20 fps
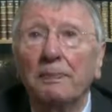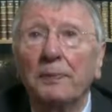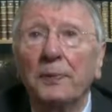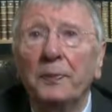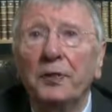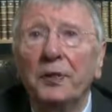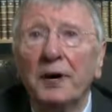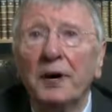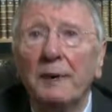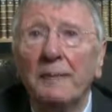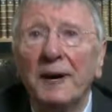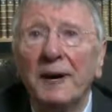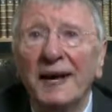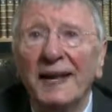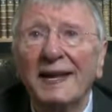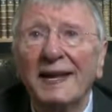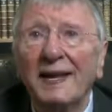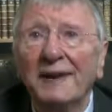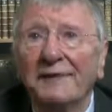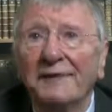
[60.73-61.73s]
There are
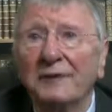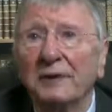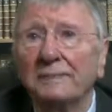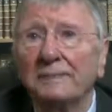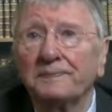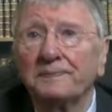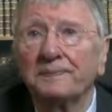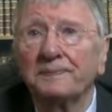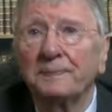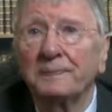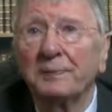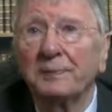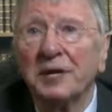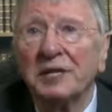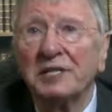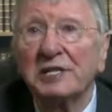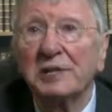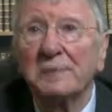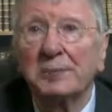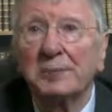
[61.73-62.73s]
many different
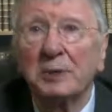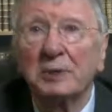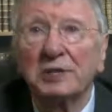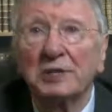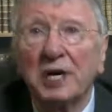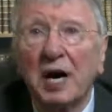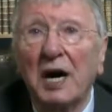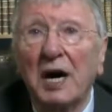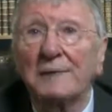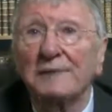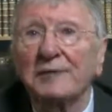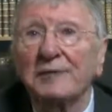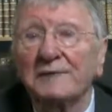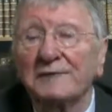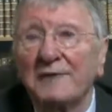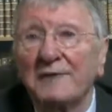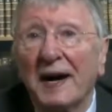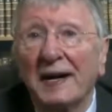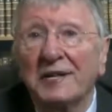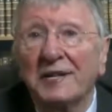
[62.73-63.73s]
principal types
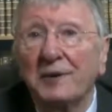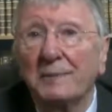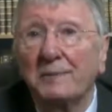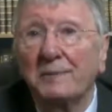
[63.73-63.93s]
of vacuum